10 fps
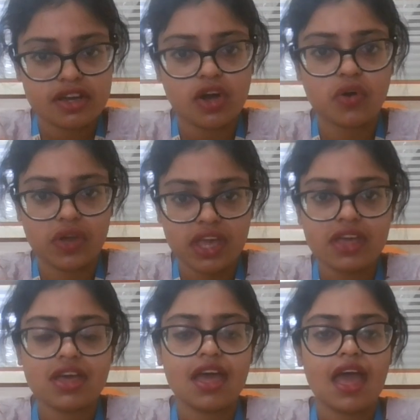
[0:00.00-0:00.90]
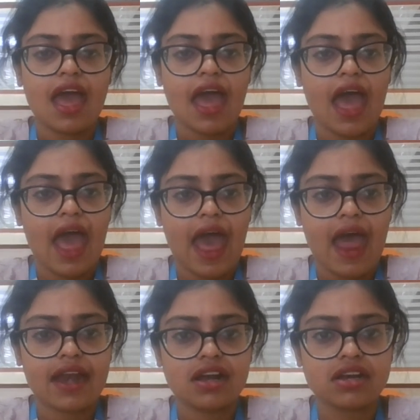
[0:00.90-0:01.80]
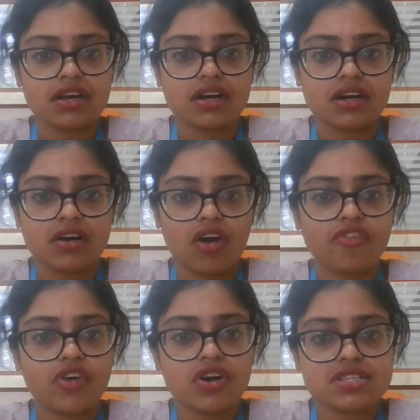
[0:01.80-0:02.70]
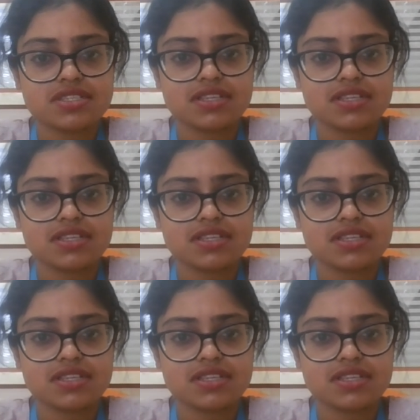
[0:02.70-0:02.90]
Okay, and of course,